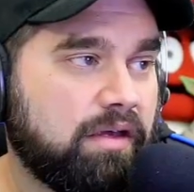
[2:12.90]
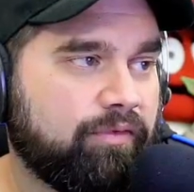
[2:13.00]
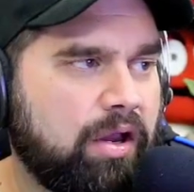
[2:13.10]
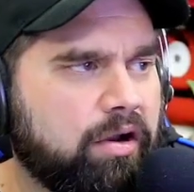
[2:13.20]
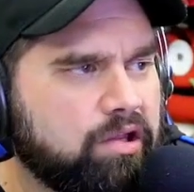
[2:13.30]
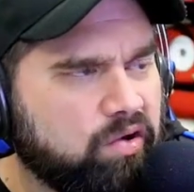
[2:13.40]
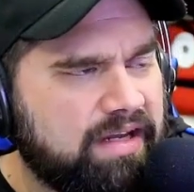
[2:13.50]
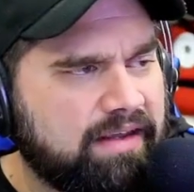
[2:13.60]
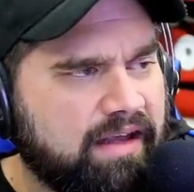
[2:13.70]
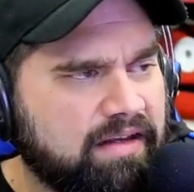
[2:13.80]
Have we already
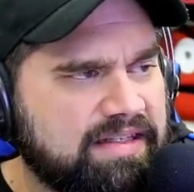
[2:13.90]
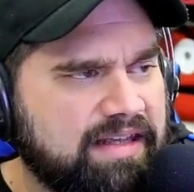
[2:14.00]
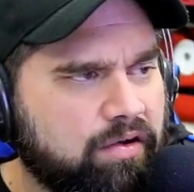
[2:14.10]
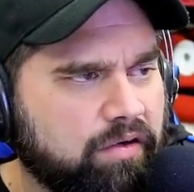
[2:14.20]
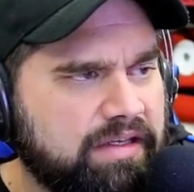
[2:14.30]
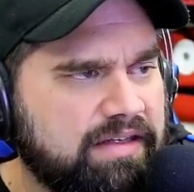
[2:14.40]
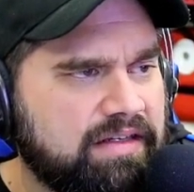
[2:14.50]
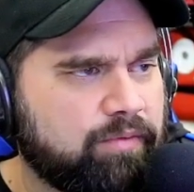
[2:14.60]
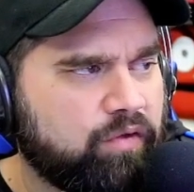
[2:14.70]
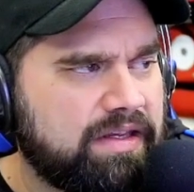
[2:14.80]
agreed that consent in early
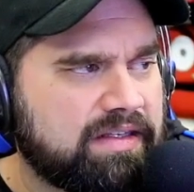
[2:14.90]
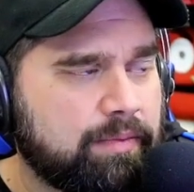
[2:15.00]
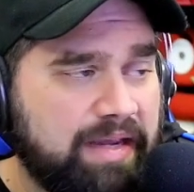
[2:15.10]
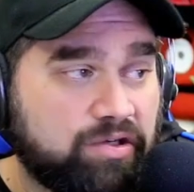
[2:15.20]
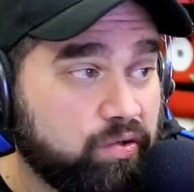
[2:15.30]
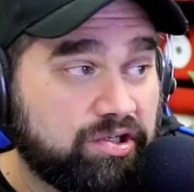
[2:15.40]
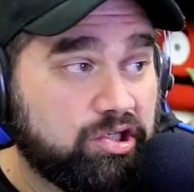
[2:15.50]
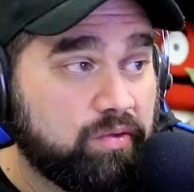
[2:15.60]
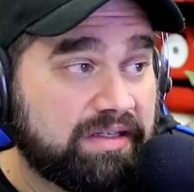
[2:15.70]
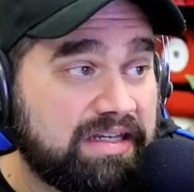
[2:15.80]
Disney movies is a major
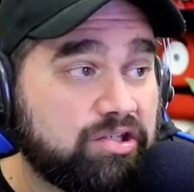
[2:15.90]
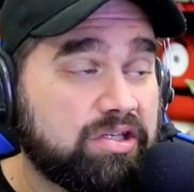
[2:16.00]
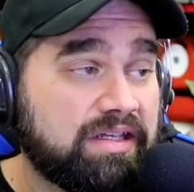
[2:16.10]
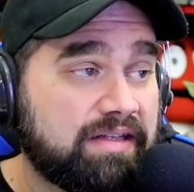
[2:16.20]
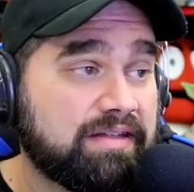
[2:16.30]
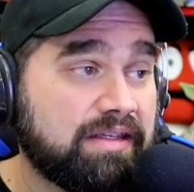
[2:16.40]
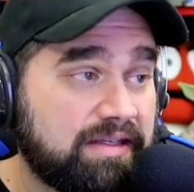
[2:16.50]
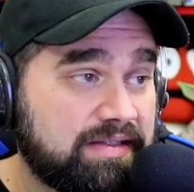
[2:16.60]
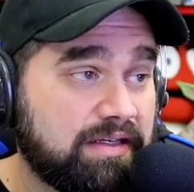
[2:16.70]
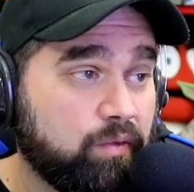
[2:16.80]
issue, that teaching kids the
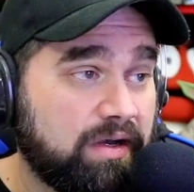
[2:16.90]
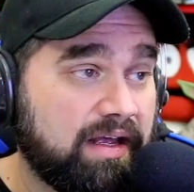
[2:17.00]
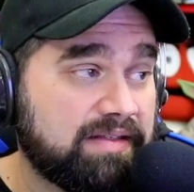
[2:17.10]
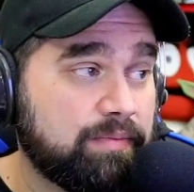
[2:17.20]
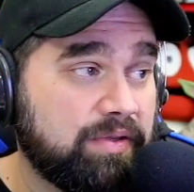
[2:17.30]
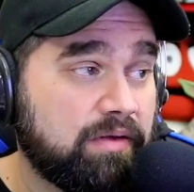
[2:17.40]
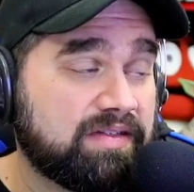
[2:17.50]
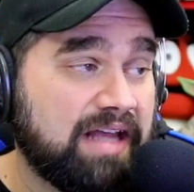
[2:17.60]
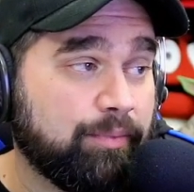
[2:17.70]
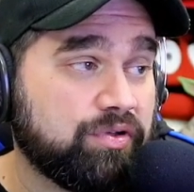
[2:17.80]
kissing when it hasn't been
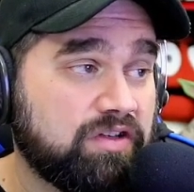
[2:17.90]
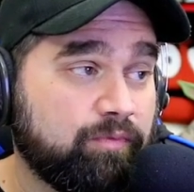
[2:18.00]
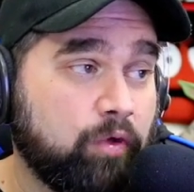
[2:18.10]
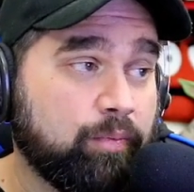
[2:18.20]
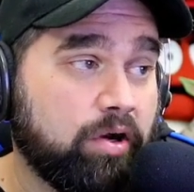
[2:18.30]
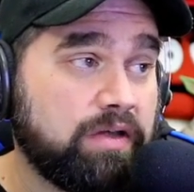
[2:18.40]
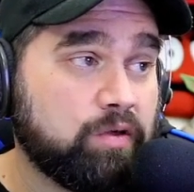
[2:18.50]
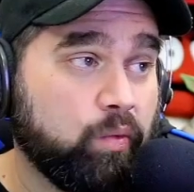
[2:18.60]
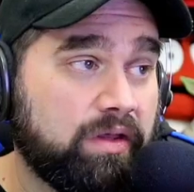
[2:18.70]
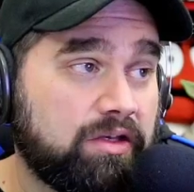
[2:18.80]
established that both parties
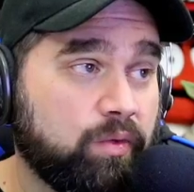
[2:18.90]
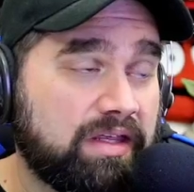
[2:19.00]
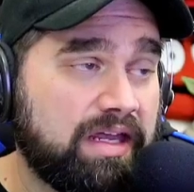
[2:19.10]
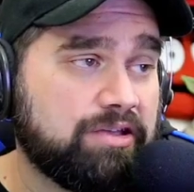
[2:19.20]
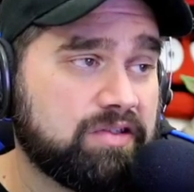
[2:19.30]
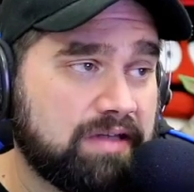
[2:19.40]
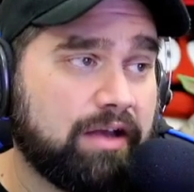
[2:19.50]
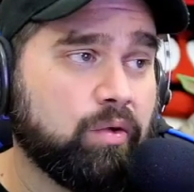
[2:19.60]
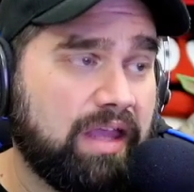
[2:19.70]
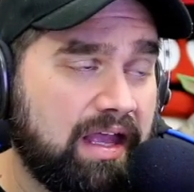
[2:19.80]
are willing to engage is
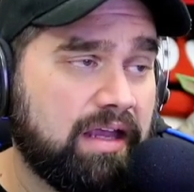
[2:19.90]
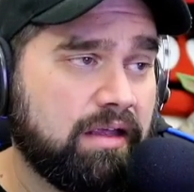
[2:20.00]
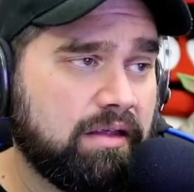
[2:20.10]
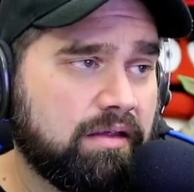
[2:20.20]
not okay?